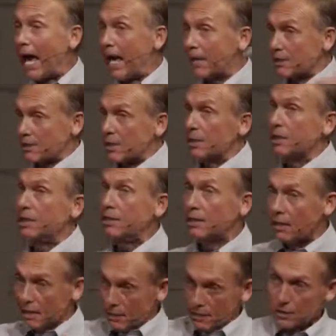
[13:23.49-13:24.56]
as
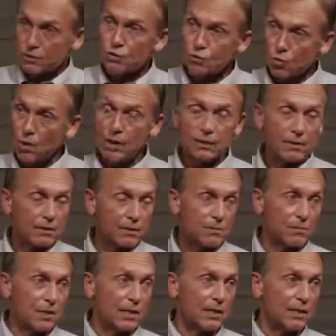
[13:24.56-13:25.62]
he is
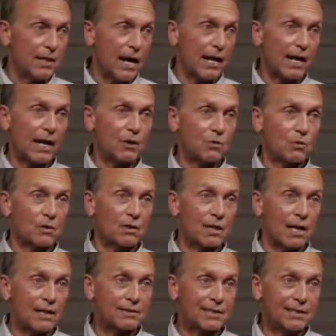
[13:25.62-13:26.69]
dwelling in me, I got to
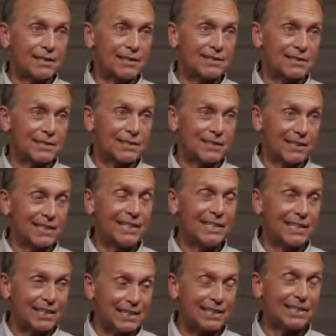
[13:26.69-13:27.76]
realize he needs to
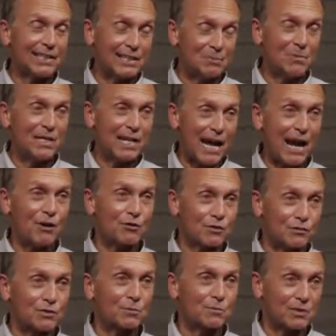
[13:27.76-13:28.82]
clean me
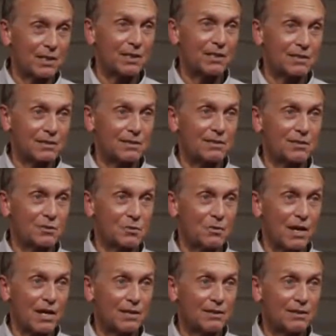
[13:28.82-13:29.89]
out of some things
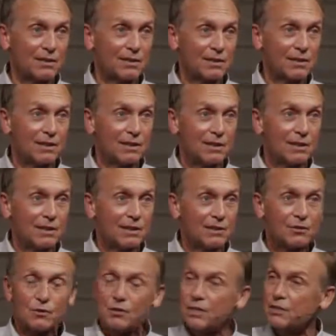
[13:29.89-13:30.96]
too, right?
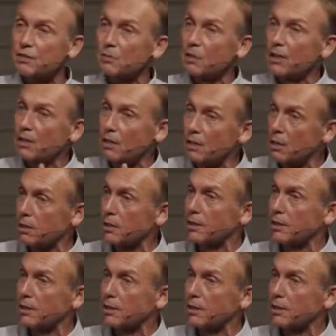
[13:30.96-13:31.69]
There needs to be a